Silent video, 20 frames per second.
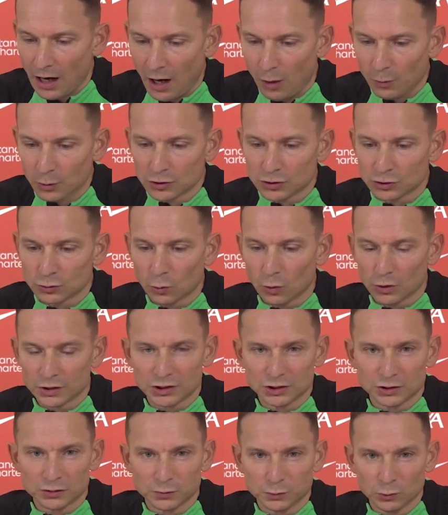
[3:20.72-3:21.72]
our
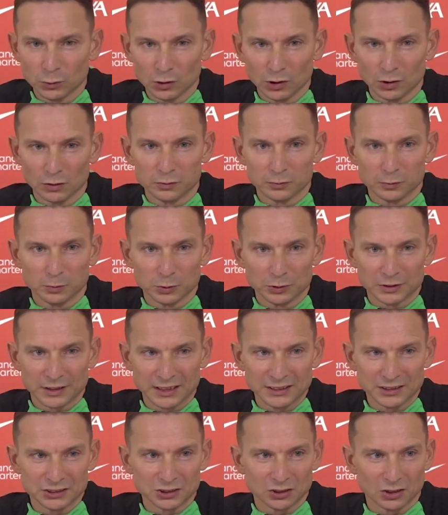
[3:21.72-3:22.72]
squad is full of
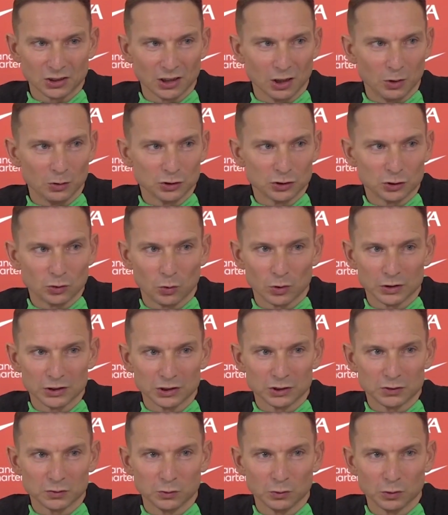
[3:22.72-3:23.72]
potential, our
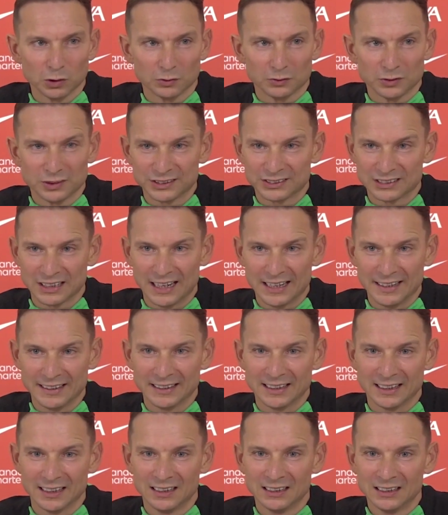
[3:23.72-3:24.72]
squad is full of
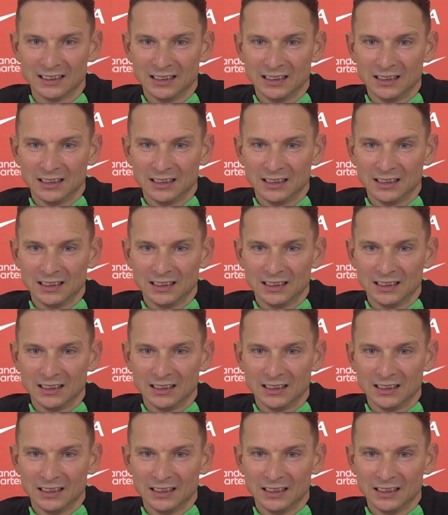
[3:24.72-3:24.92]
desire.